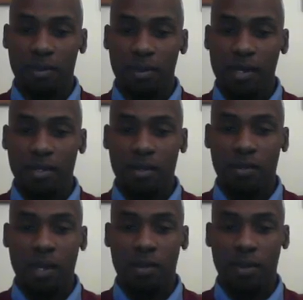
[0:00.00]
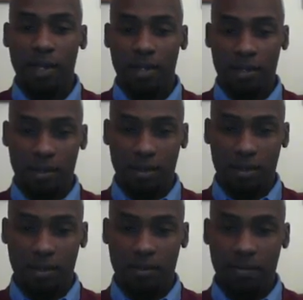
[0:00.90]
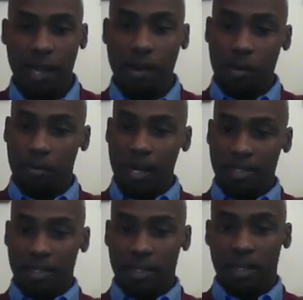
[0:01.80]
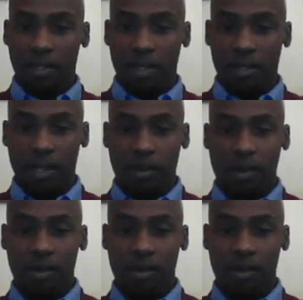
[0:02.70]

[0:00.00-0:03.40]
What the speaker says: letting you know that they are present and that